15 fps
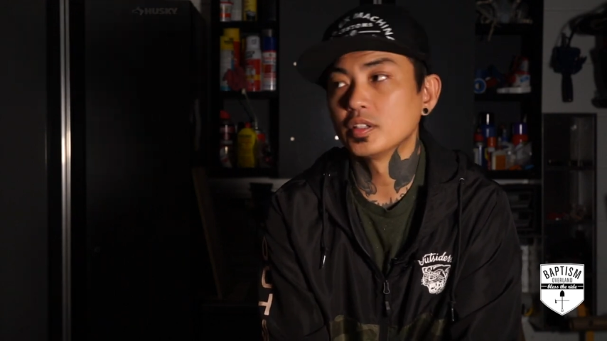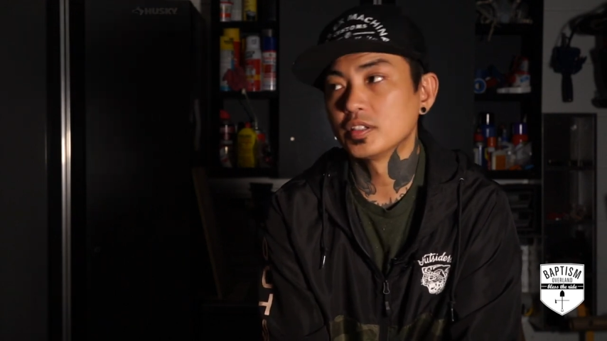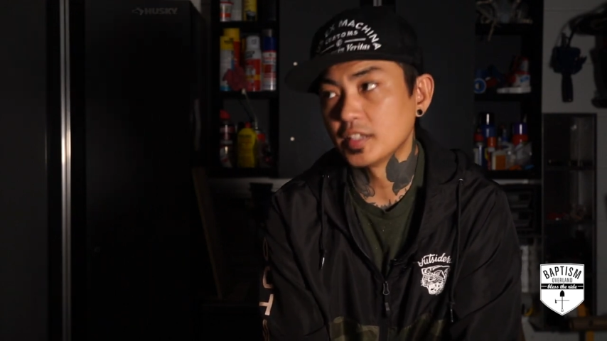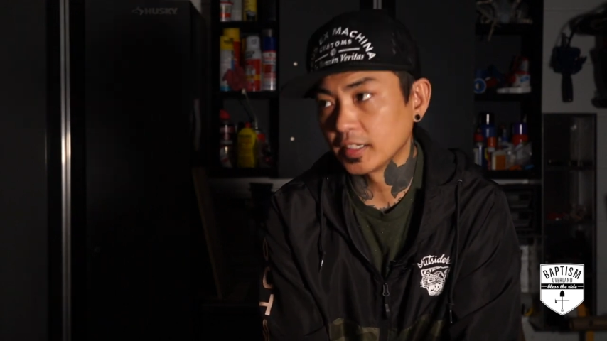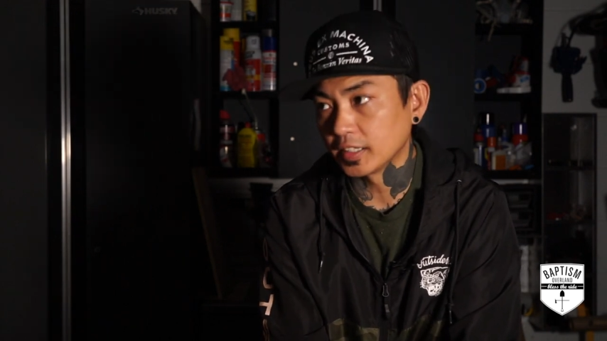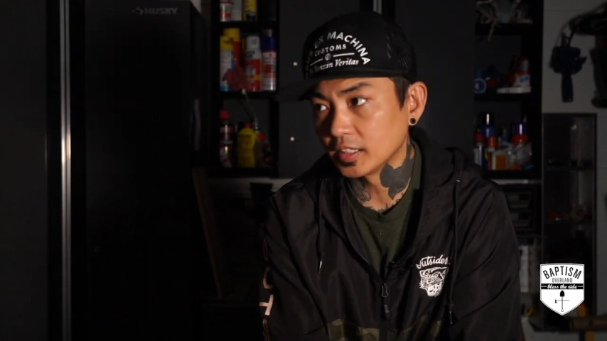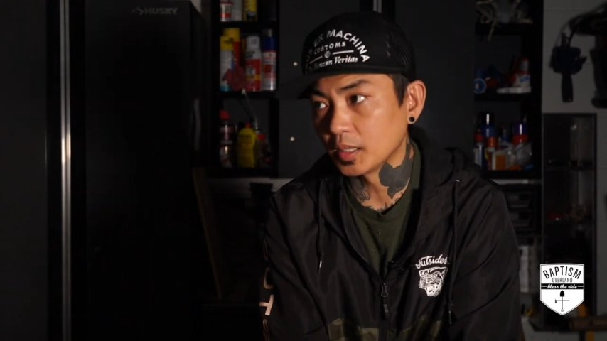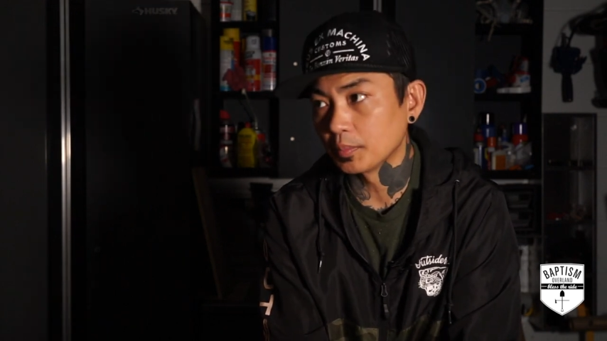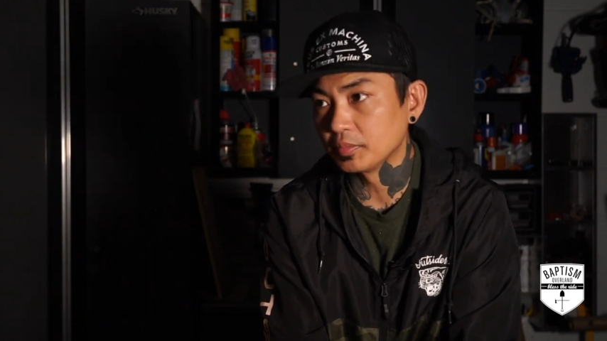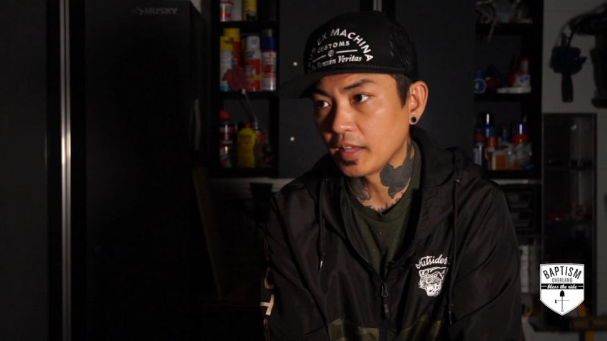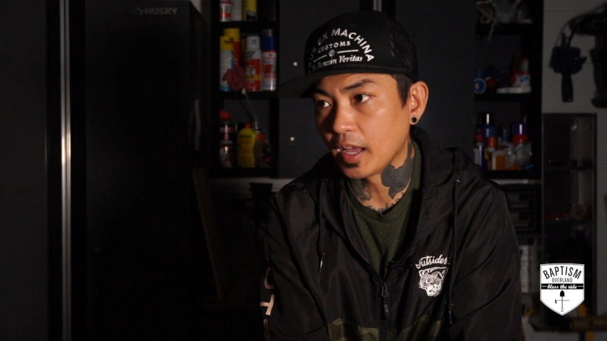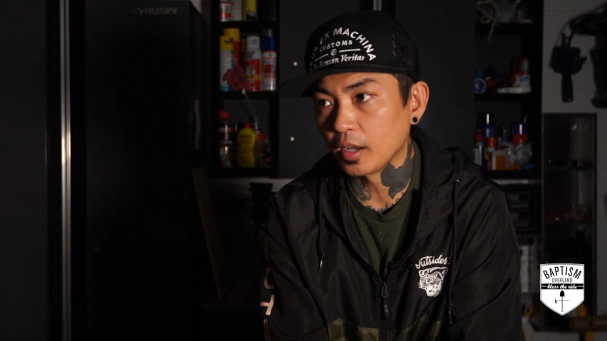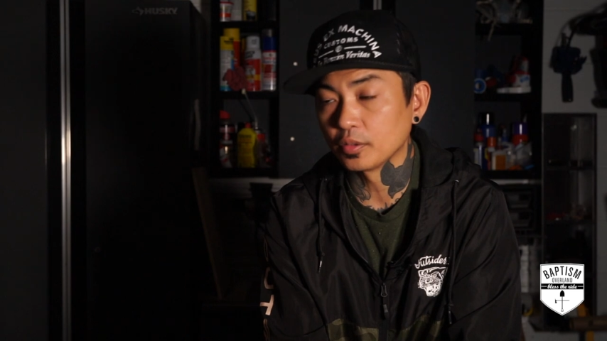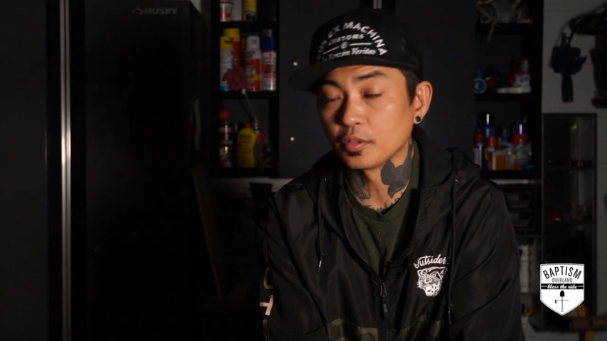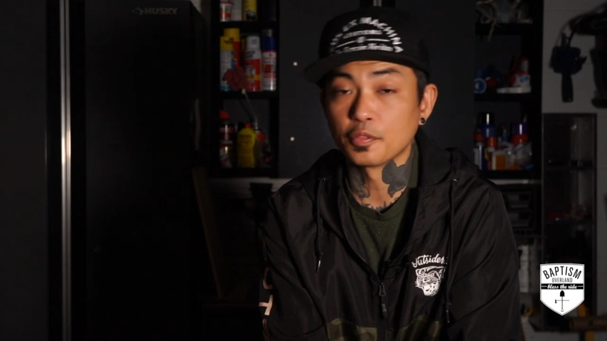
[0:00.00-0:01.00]
taking them
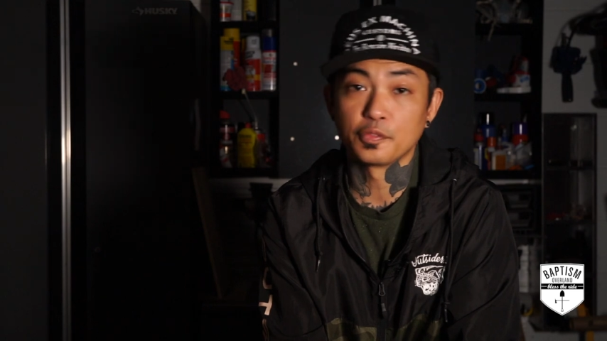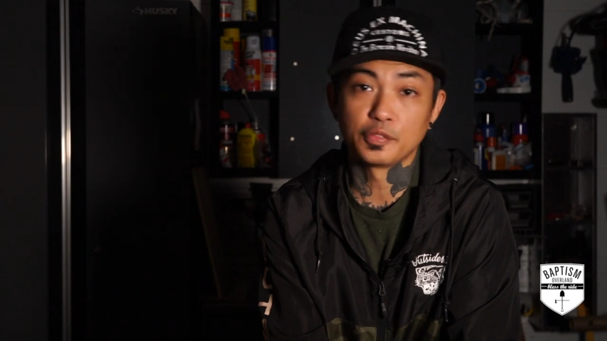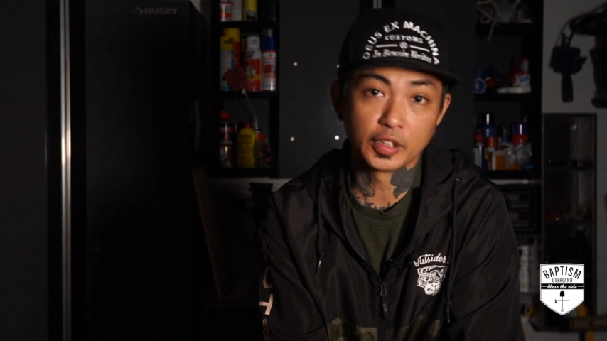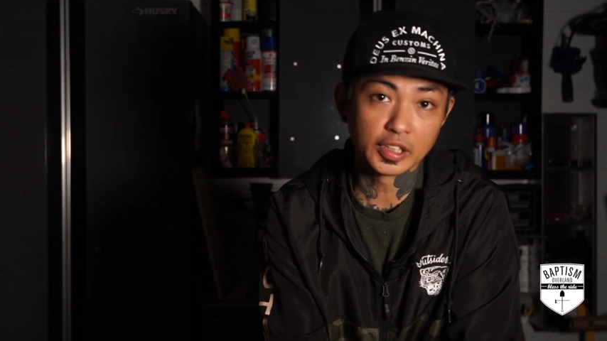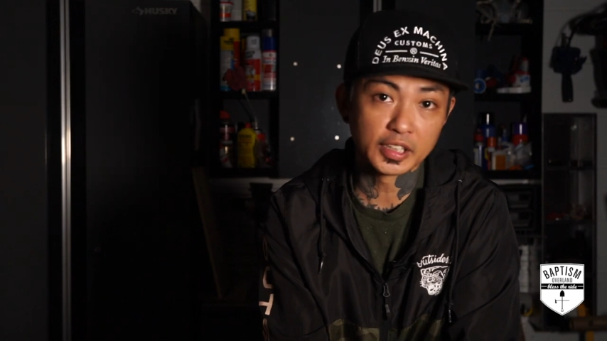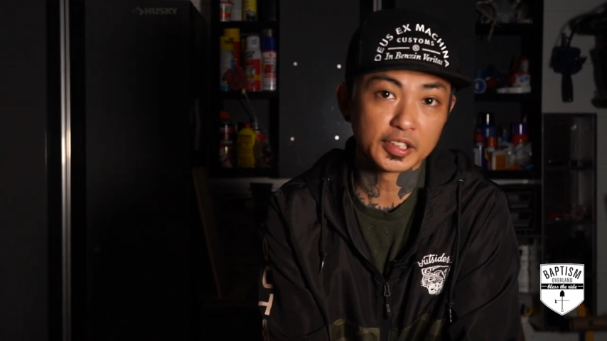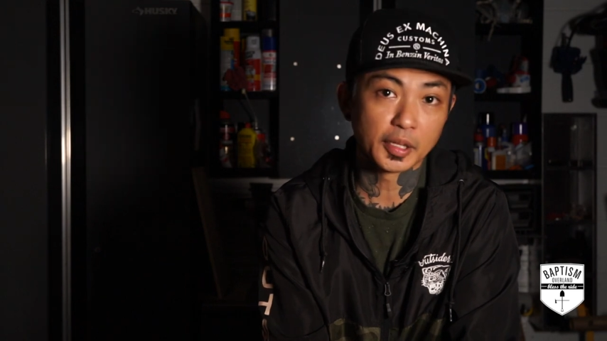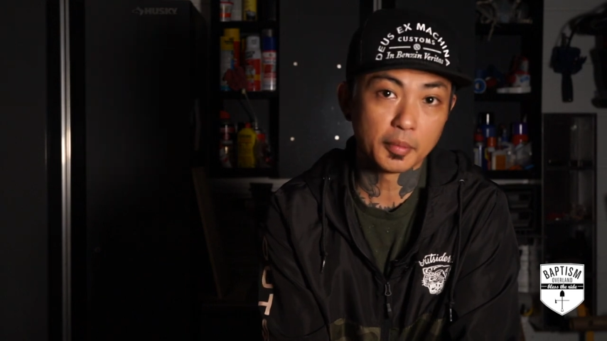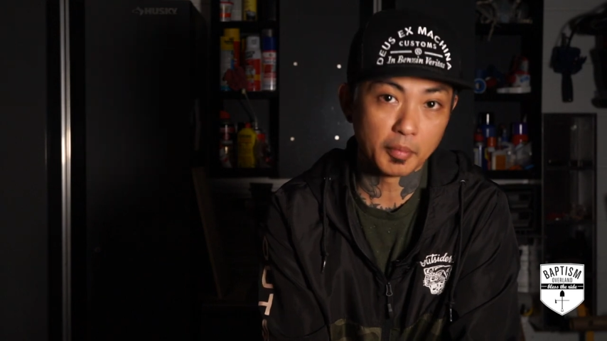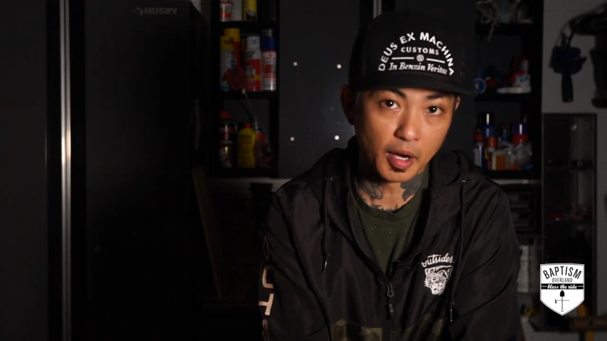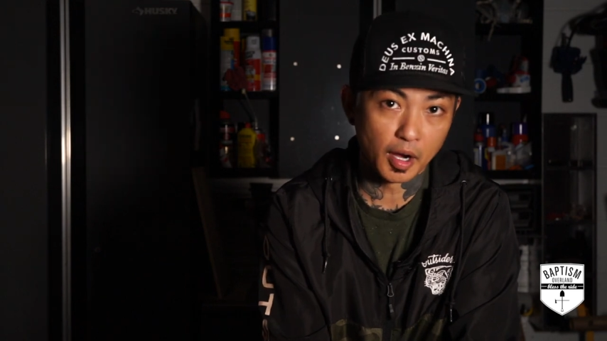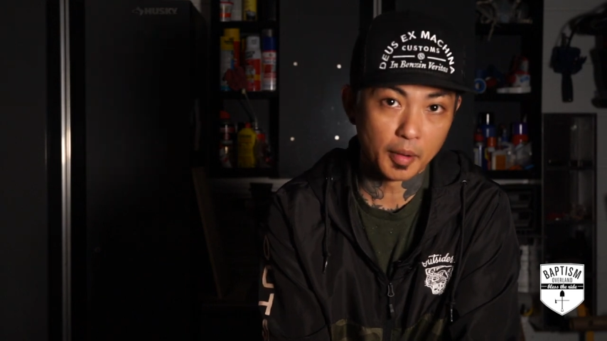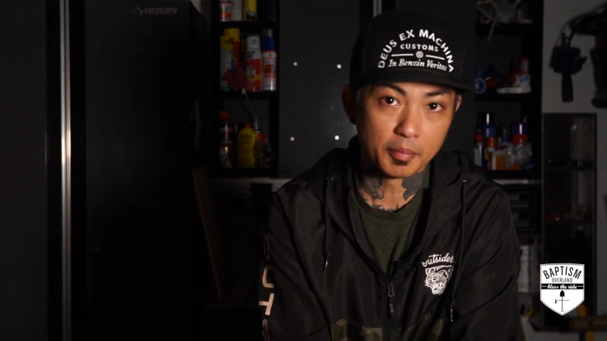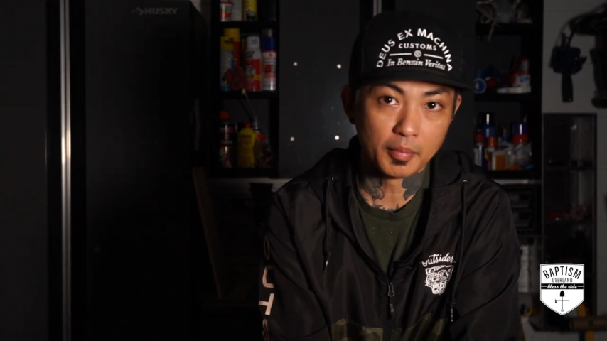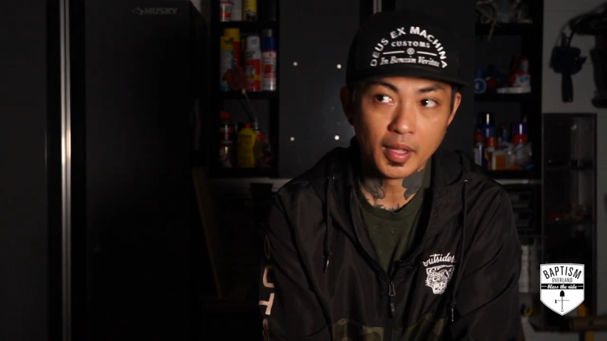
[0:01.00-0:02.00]
down, filling them
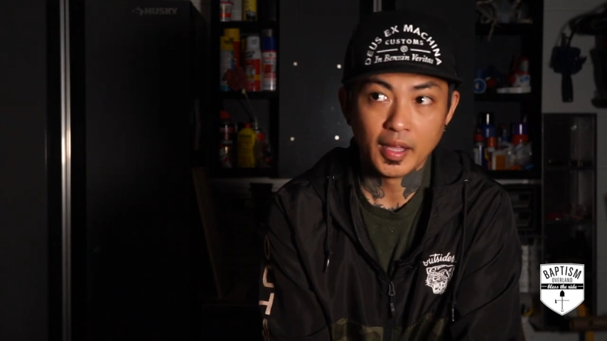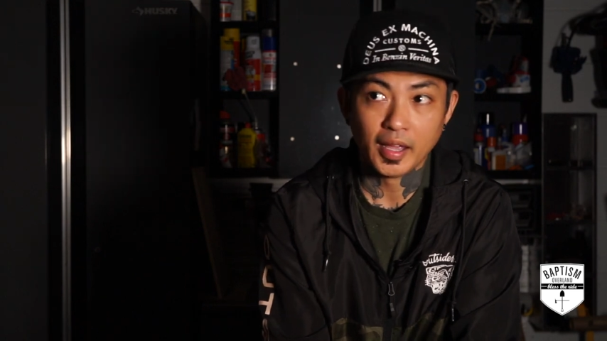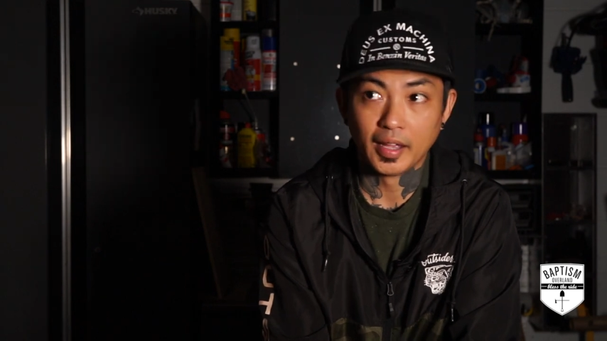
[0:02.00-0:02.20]
up,